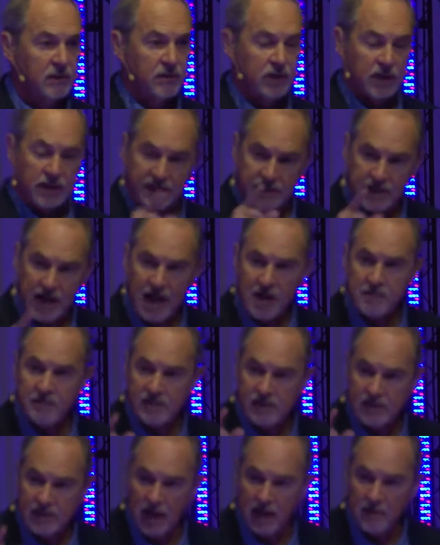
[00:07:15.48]
the time
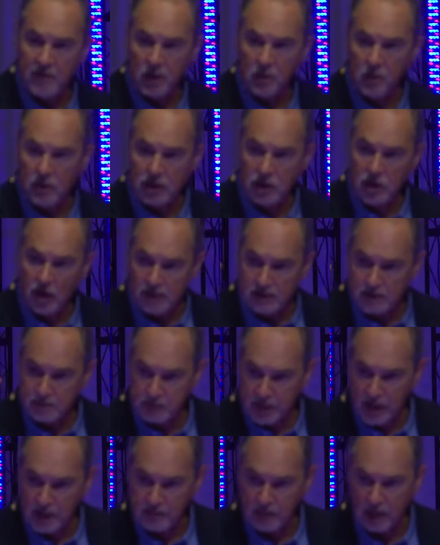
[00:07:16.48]
is coming when God's
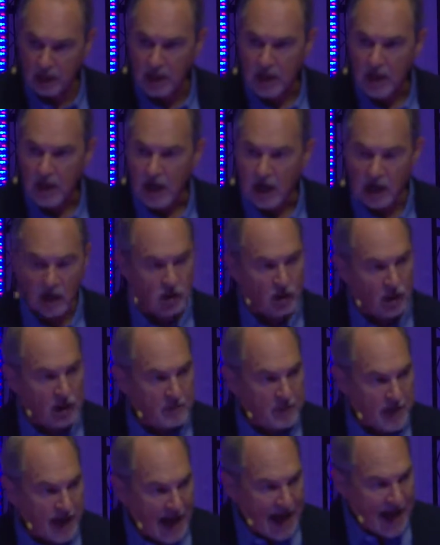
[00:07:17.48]
people are going
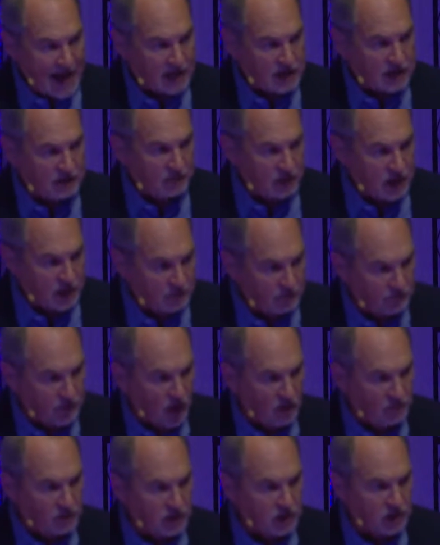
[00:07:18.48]
to be actively
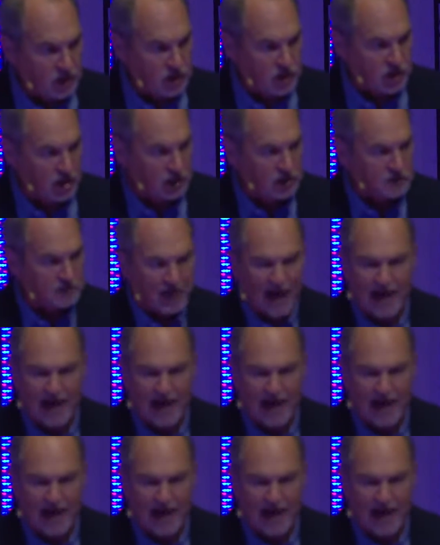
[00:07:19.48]
involved in the church.